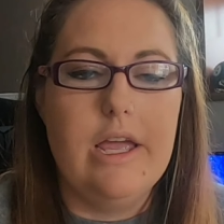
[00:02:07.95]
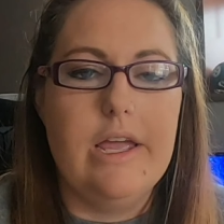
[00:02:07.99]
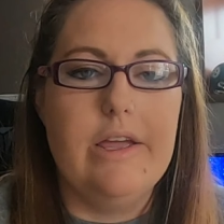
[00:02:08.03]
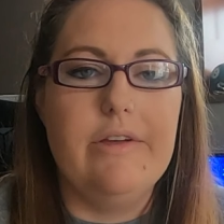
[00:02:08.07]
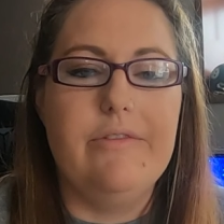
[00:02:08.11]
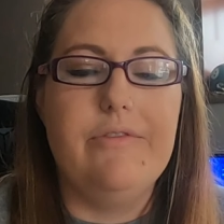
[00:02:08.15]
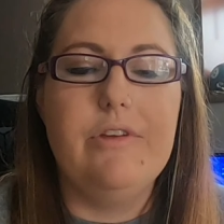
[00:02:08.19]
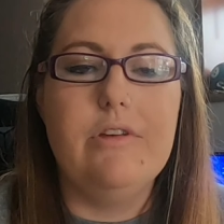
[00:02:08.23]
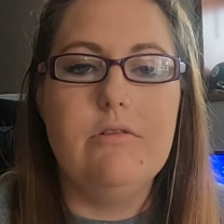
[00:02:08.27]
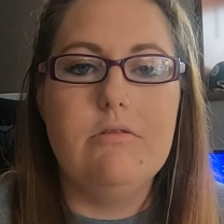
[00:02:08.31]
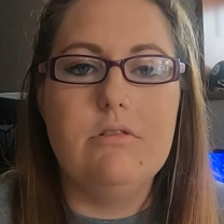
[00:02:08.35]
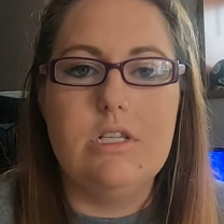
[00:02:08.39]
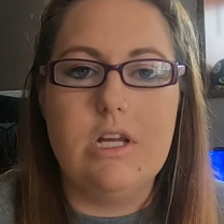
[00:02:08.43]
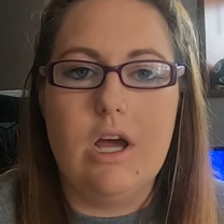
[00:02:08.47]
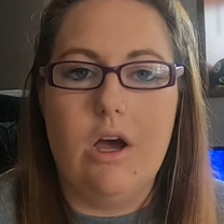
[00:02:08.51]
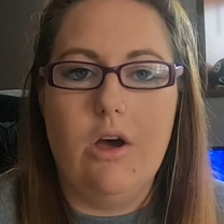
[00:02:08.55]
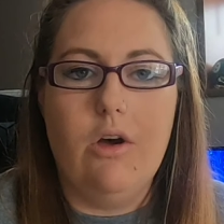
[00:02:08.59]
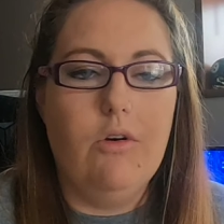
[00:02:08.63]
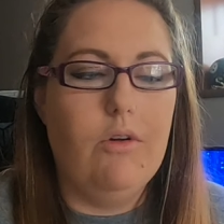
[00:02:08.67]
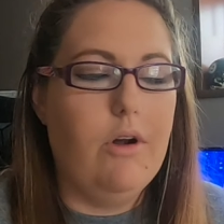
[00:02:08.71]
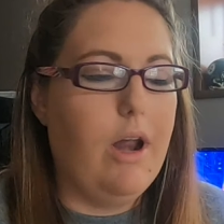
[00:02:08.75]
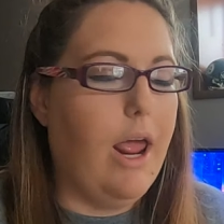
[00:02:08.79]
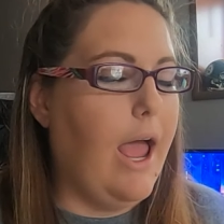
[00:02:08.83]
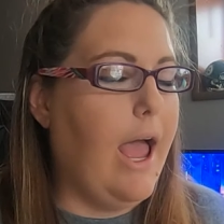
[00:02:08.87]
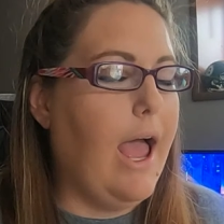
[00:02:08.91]
If you
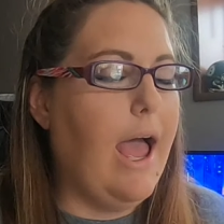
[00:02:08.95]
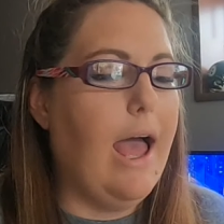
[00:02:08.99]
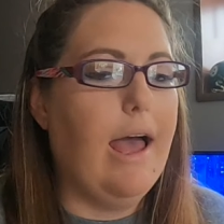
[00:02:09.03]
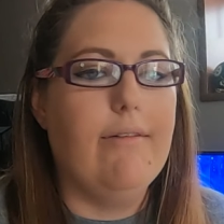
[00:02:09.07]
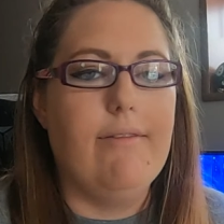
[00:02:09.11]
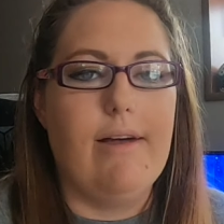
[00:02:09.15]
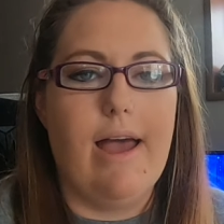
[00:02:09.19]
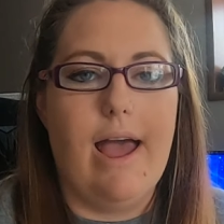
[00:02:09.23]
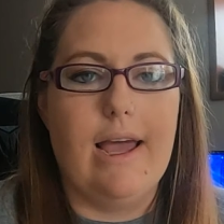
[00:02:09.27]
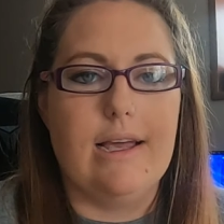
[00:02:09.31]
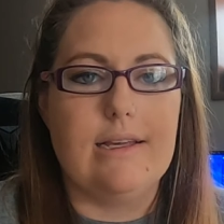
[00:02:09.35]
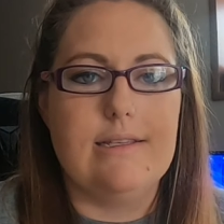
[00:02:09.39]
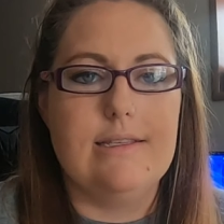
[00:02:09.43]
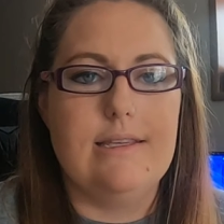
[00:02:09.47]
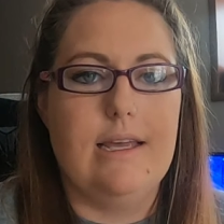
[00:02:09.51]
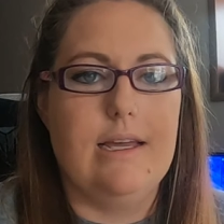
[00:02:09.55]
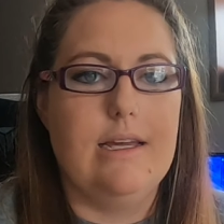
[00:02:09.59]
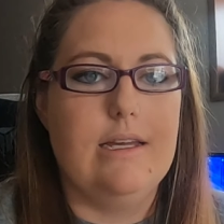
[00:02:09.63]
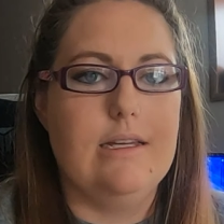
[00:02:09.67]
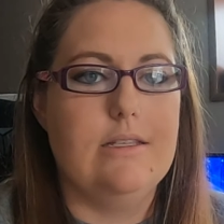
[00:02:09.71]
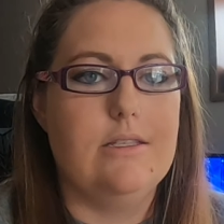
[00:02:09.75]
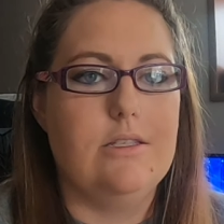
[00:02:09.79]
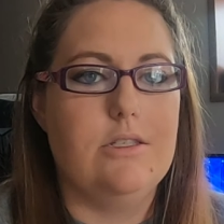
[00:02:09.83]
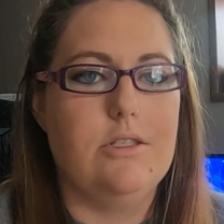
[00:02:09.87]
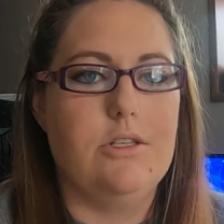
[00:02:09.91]
don't have
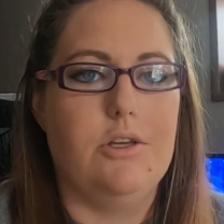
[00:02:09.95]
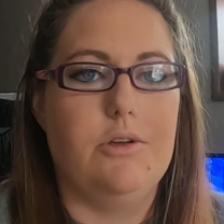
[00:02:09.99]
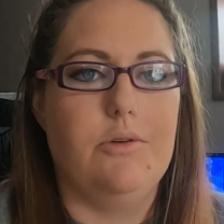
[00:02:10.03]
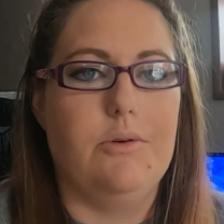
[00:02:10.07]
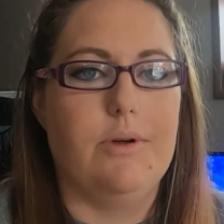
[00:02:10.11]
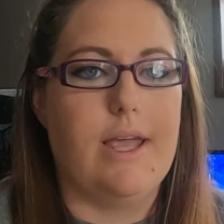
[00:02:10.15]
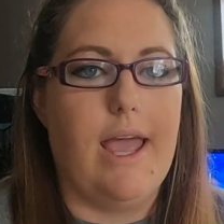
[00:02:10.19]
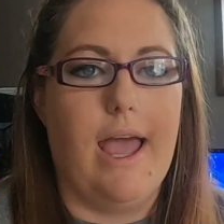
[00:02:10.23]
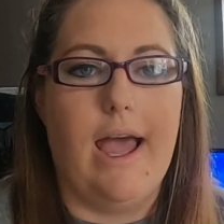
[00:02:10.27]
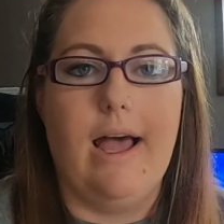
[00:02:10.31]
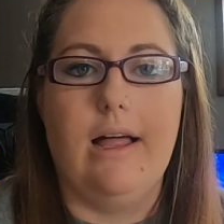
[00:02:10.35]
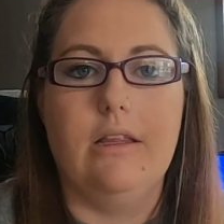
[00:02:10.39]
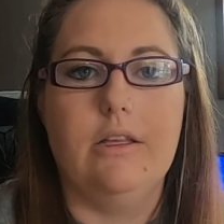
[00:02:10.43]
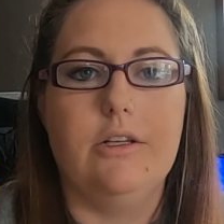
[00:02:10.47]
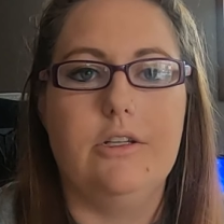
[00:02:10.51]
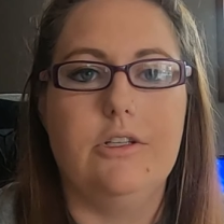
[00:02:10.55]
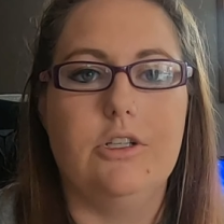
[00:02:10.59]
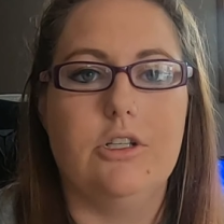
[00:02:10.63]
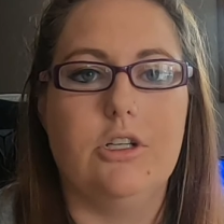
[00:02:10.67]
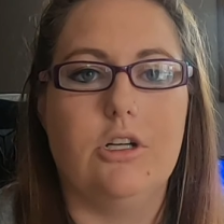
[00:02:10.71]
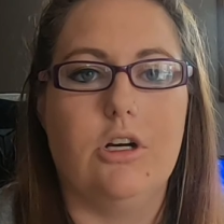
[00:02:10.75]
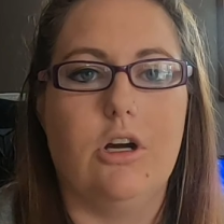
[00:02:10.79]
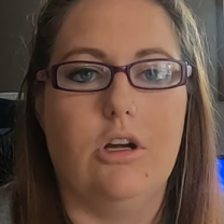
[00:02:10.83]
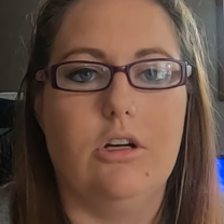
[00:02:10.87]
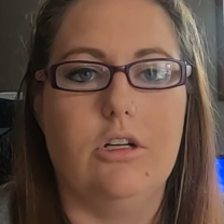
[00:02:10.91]
access to a
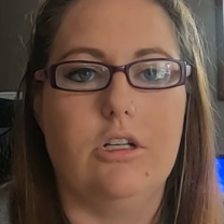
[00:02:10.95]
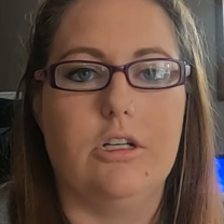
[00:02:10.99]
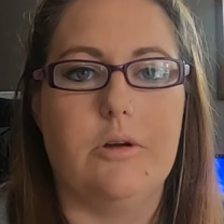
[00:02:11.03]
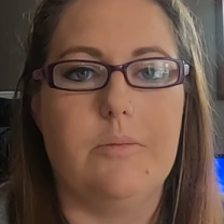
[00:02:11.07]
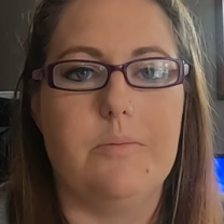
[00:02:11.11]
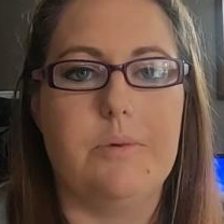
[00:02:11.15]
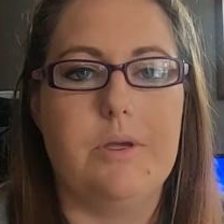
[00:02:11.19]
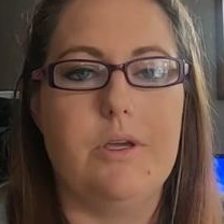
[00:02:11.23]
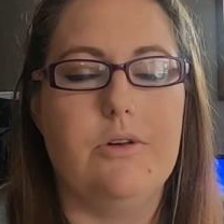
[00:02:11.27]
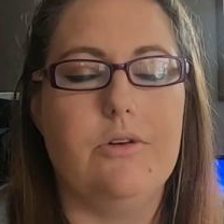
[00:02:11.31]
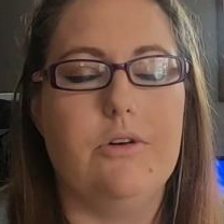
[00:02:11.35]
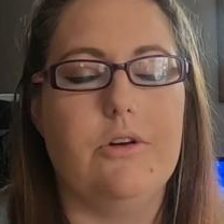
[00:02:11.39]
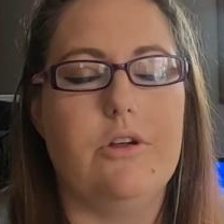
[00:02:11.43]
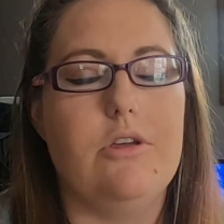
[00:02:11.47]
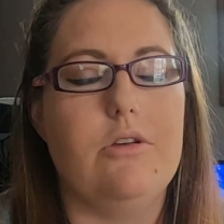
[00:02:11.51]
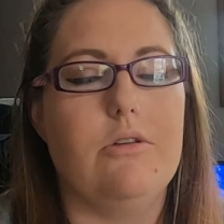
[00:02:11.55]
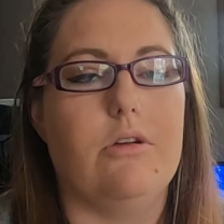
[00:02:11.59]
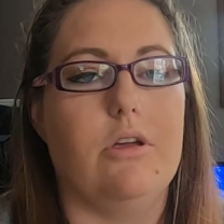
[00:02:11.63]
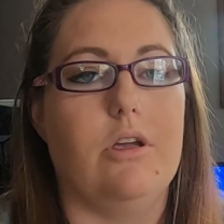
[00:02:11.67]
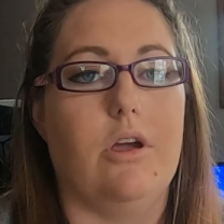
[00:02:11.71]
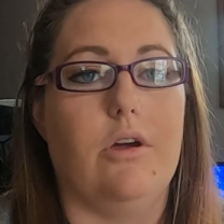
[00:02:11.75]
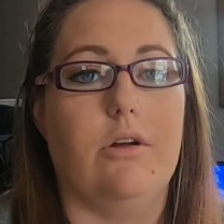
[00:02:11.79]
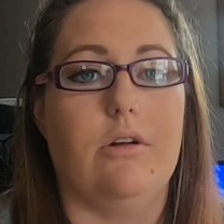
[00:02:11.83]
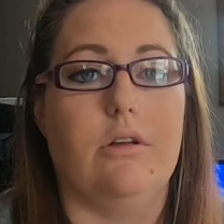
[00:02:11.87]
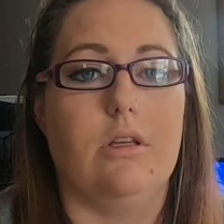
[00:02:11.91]
calendar on a computer, you
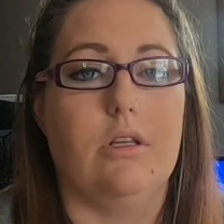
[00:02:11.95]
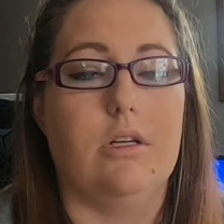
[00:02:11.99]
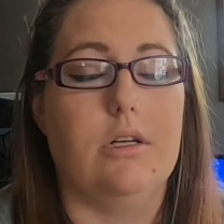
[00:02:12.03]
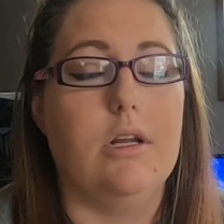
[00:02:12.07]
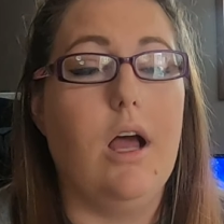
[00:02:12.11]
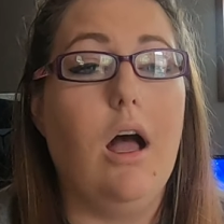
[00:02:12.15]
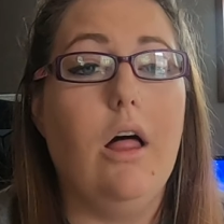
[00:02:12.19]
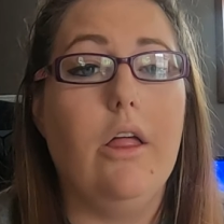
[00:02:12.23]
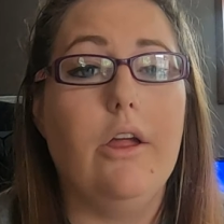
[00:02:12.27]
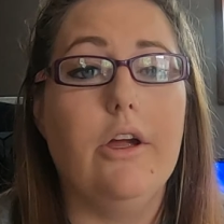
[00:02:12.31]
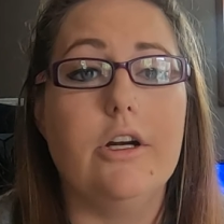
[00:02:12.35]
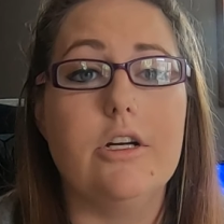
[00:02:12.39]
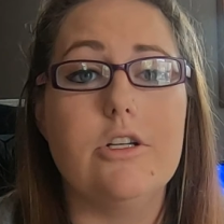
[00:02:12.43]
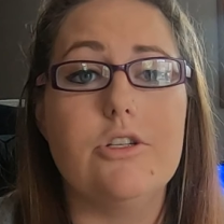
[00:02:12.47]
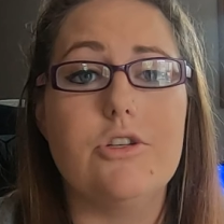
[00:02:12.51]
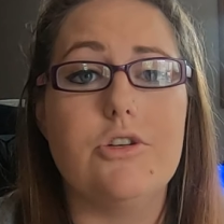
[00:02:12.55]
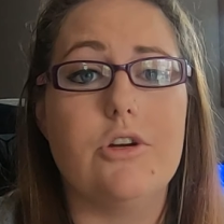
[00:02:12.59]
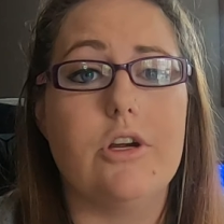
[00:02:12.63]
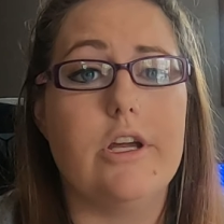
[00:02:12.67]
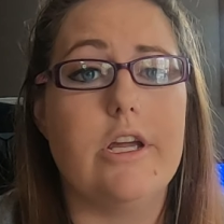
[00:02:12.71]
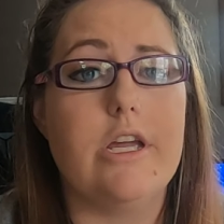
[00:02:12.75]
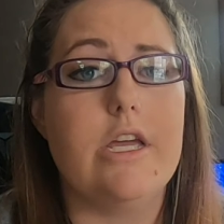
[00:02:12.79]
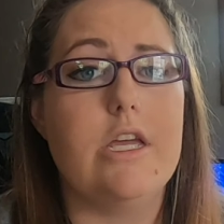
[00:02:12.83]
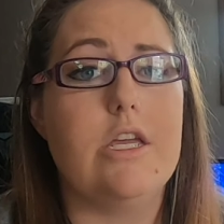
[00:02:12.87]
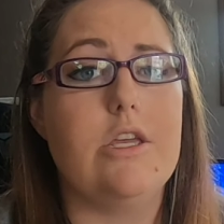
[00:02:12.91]
can go to the Dollar
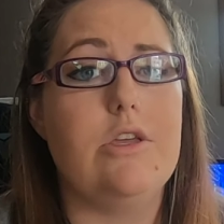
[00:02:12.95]
Tree.